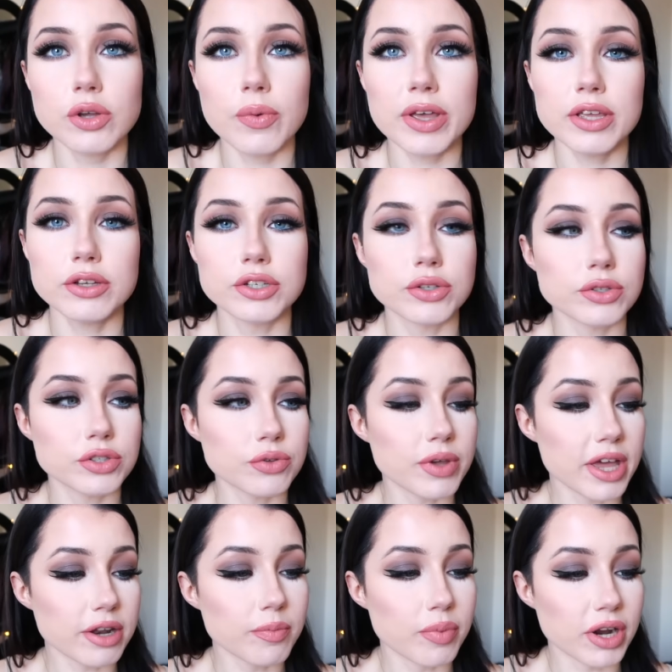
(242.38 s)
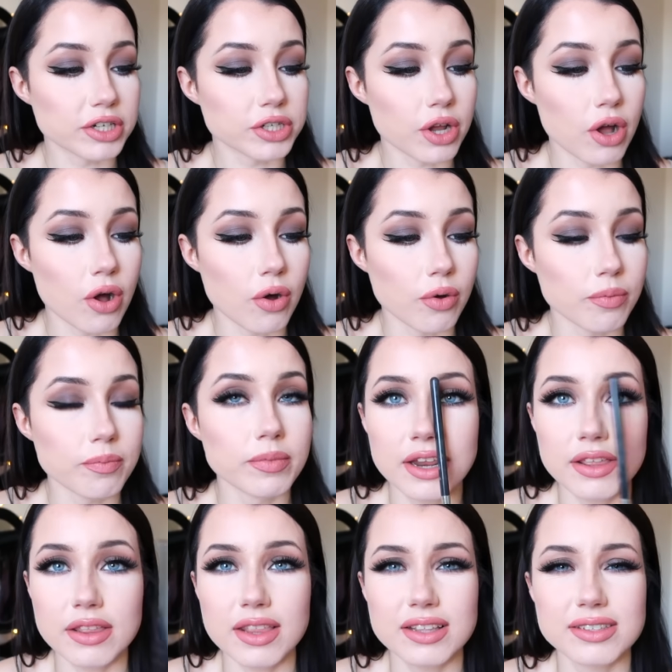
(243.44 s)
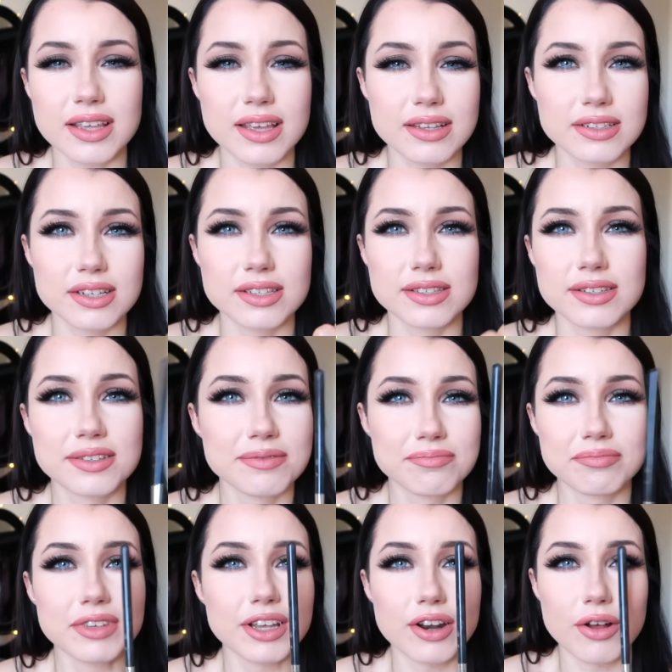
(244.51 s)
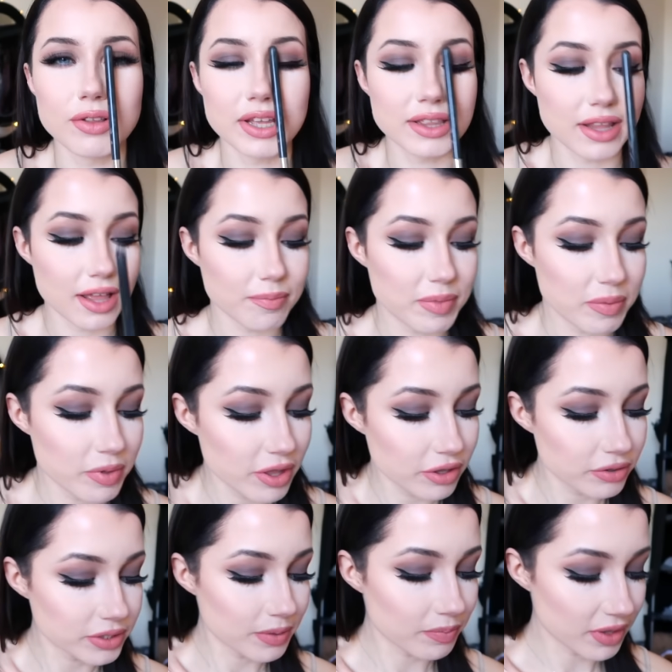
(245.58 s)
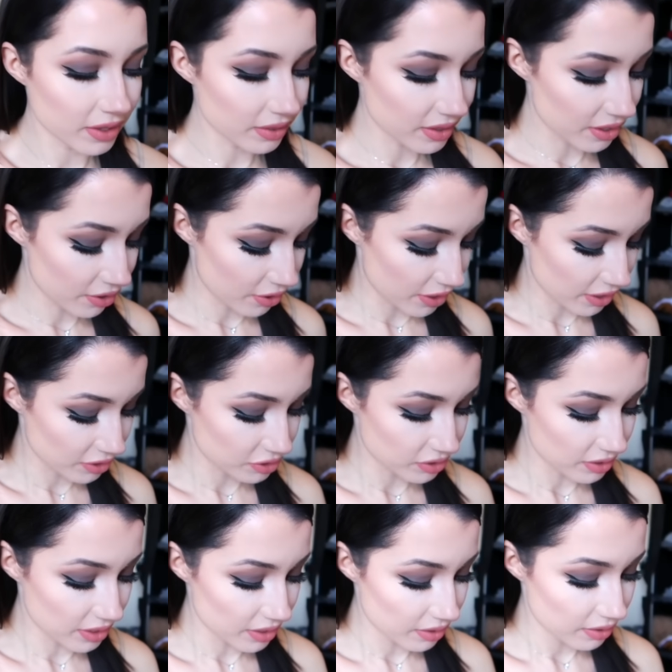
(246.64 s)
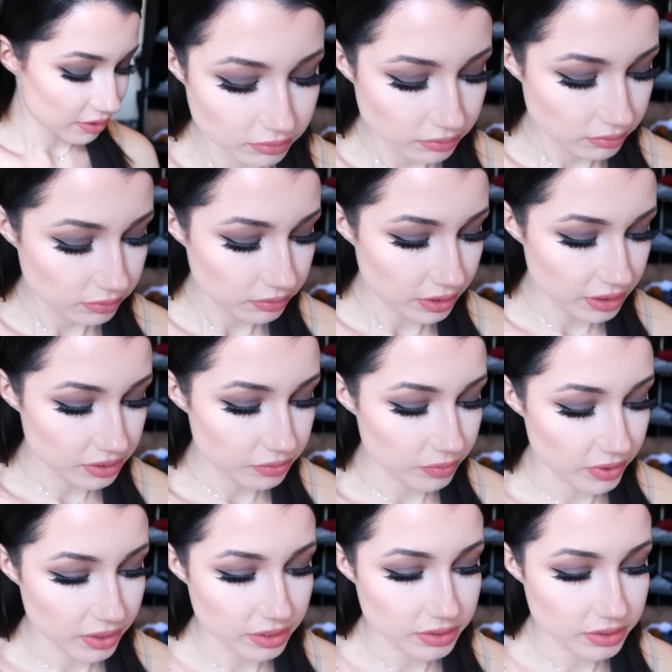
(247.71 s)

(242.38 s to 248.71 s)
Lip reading: So what you do is you get a brush at home, anything that's like just, you know, like that. Maybe I'll use something thinner actually. This one.